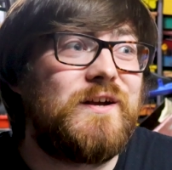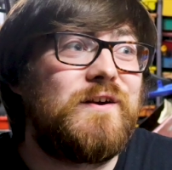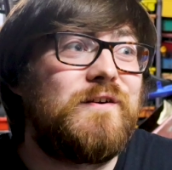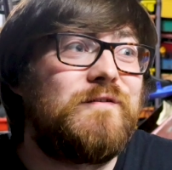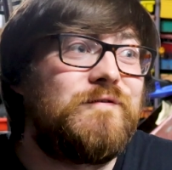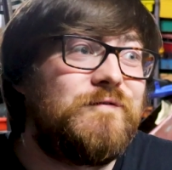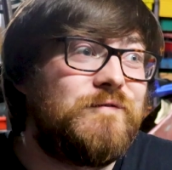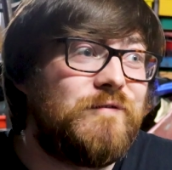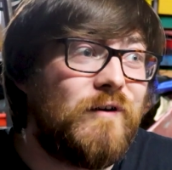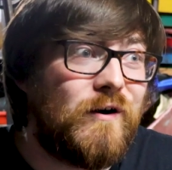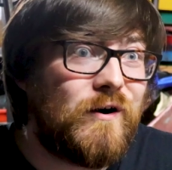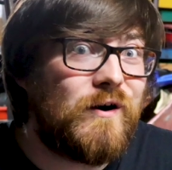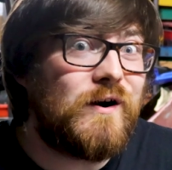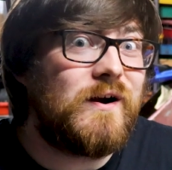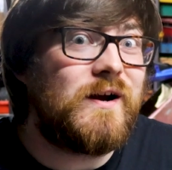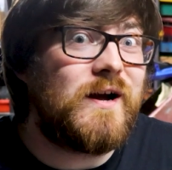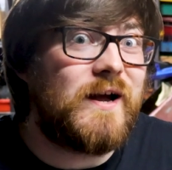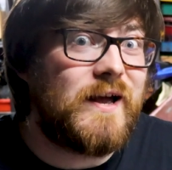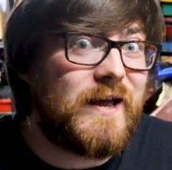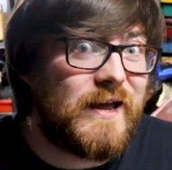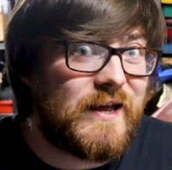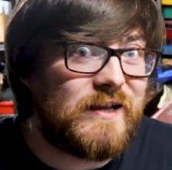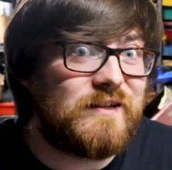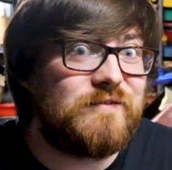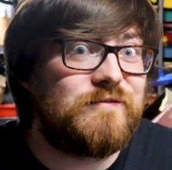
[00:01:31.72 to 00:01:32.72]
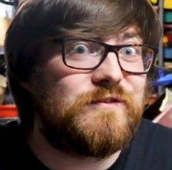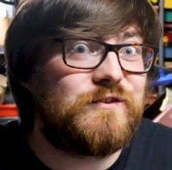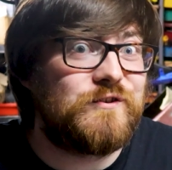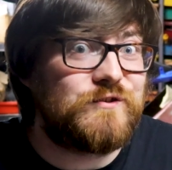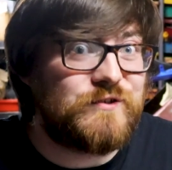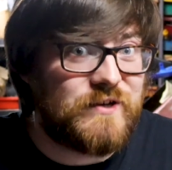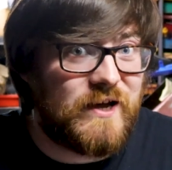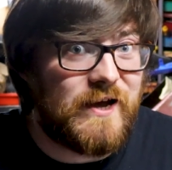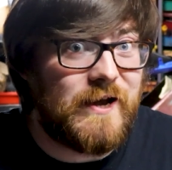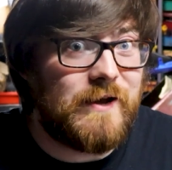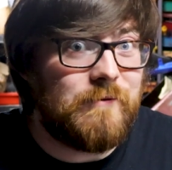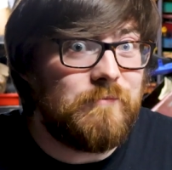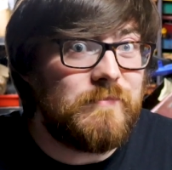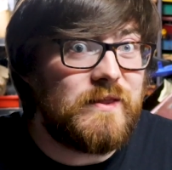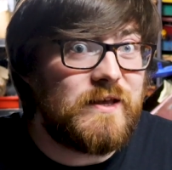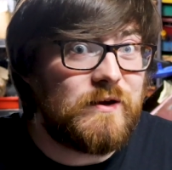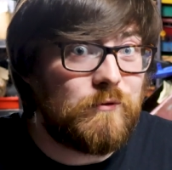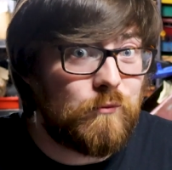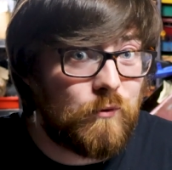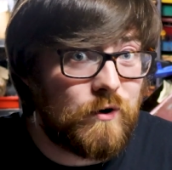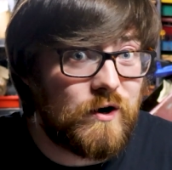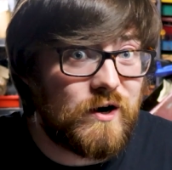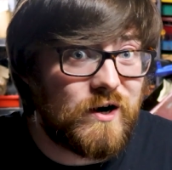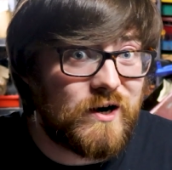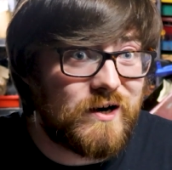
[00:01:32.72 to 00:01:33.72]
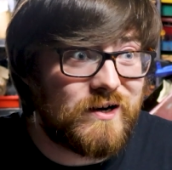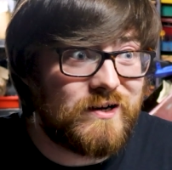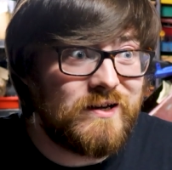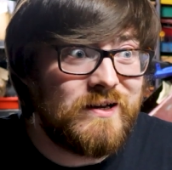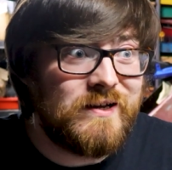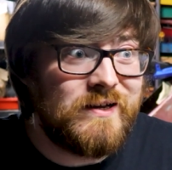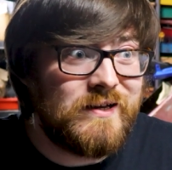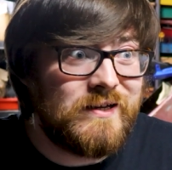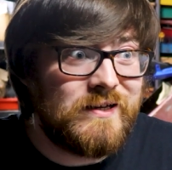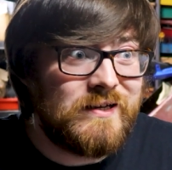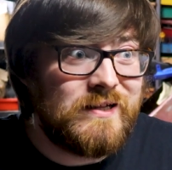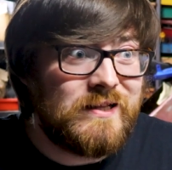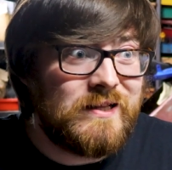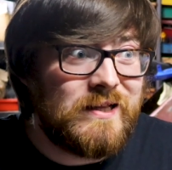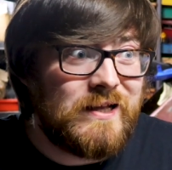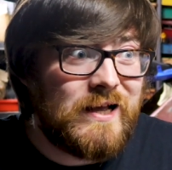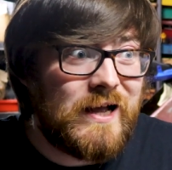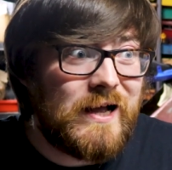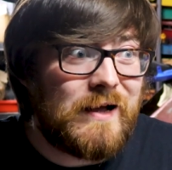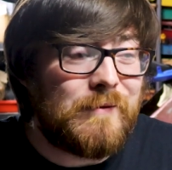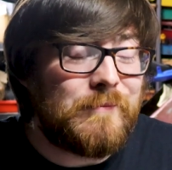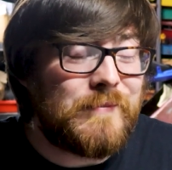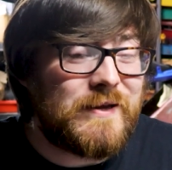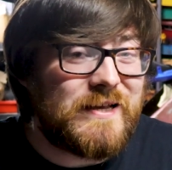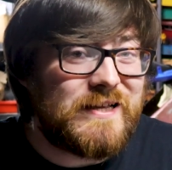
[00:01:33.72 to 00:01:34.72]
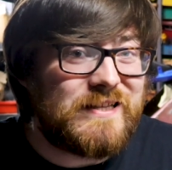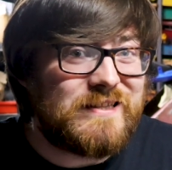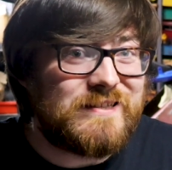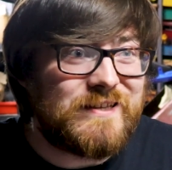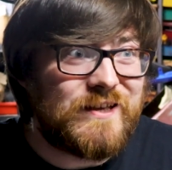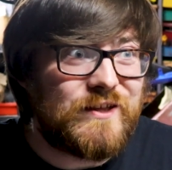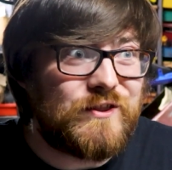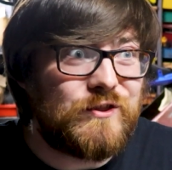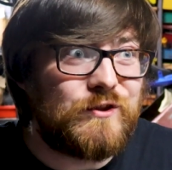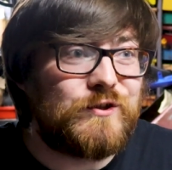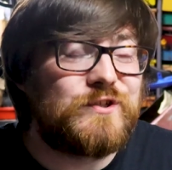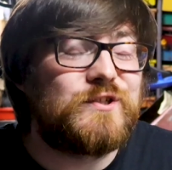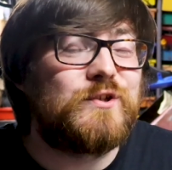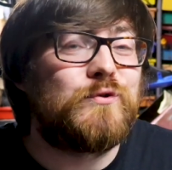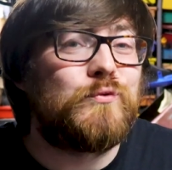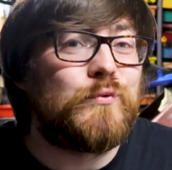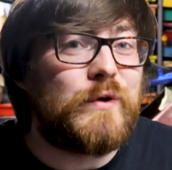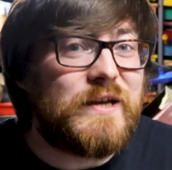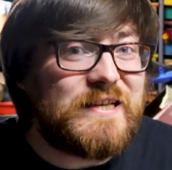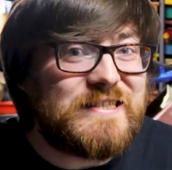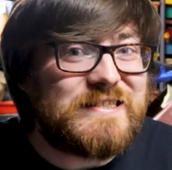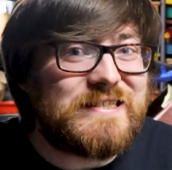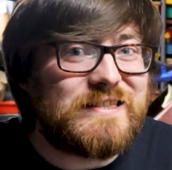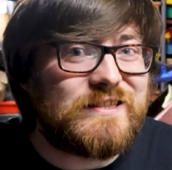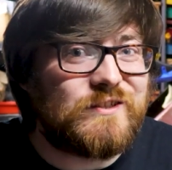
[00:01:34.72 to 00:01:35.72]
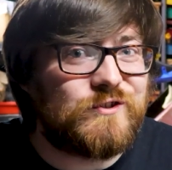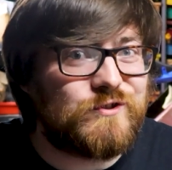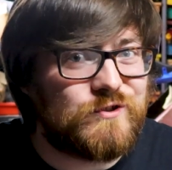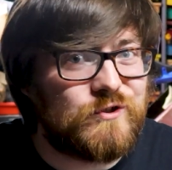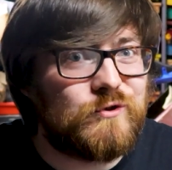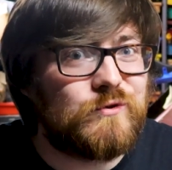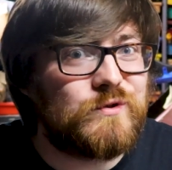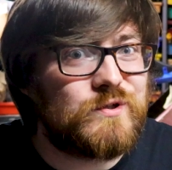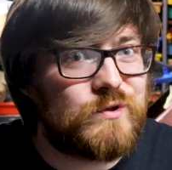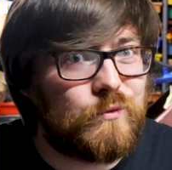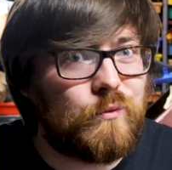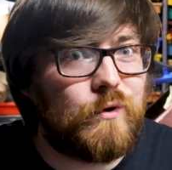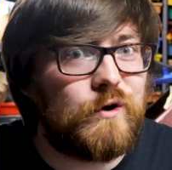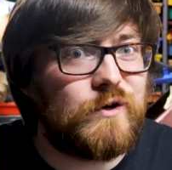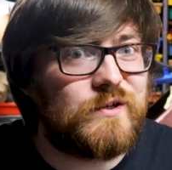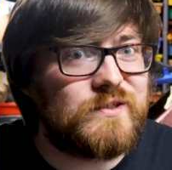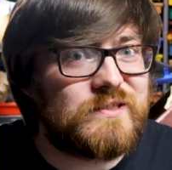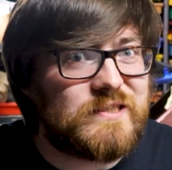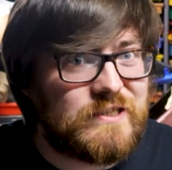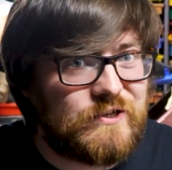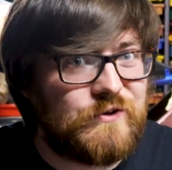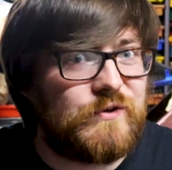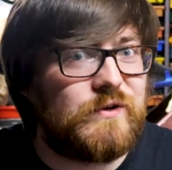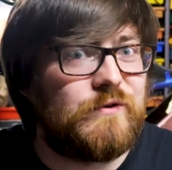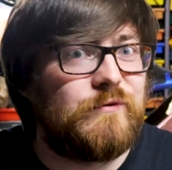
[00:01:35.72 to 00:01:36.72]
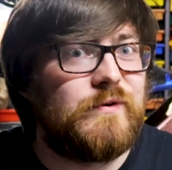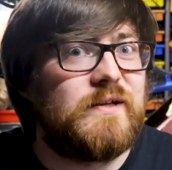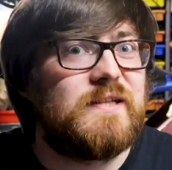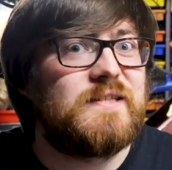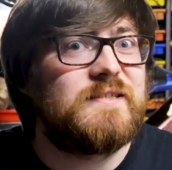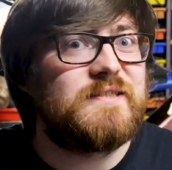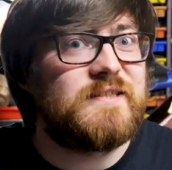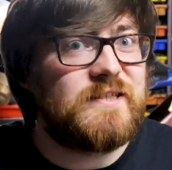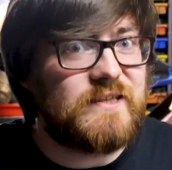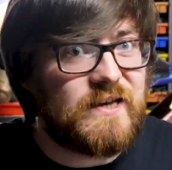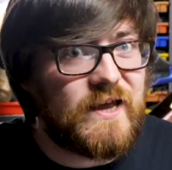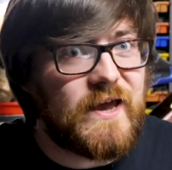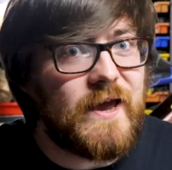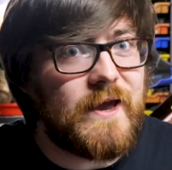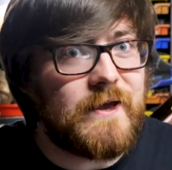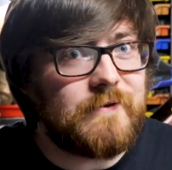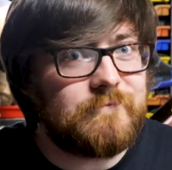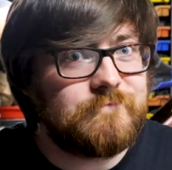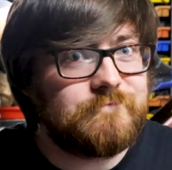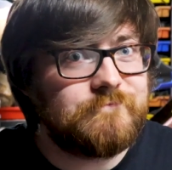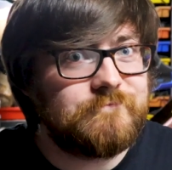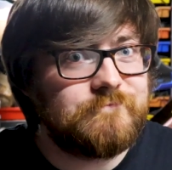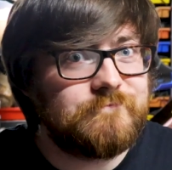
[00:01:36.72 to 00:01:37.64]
how far ahead of their time they were. I mean, there's a reason there's no square steering wheels today.